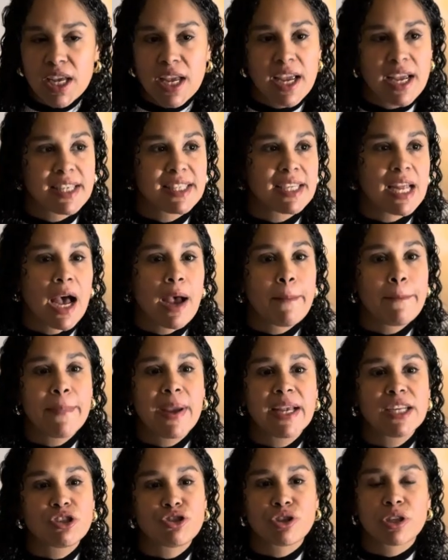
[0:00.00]
It's not
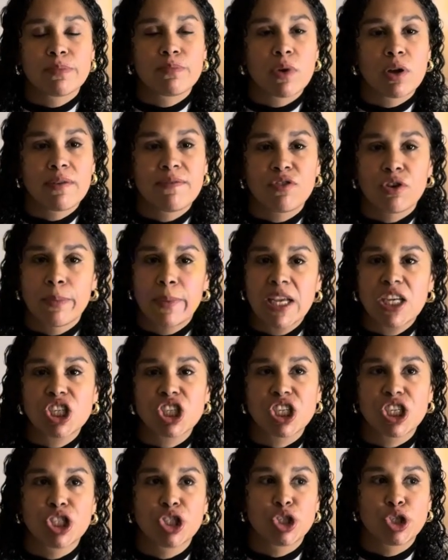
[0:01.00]
mainstream
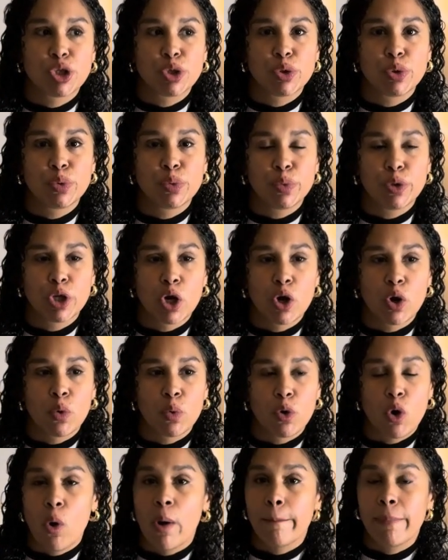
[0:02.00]
information to
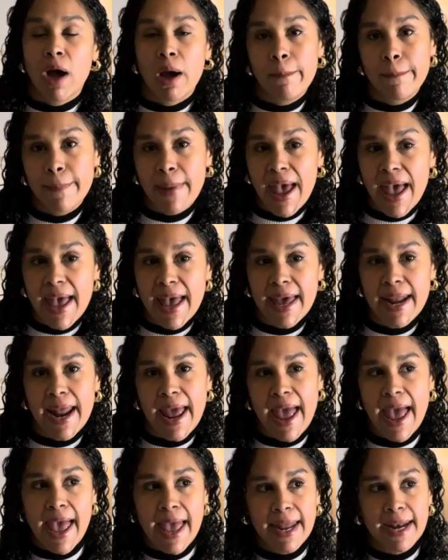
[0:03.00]
go on PubMed
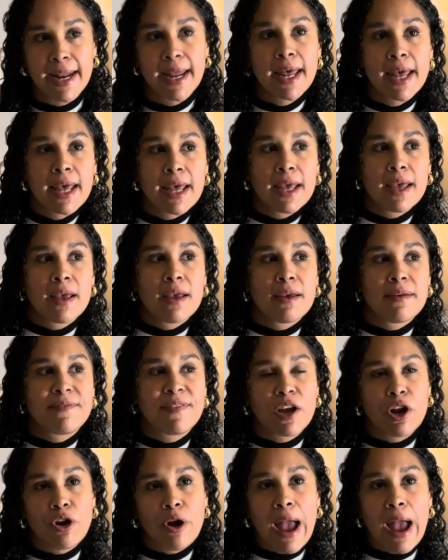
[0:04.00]
and figure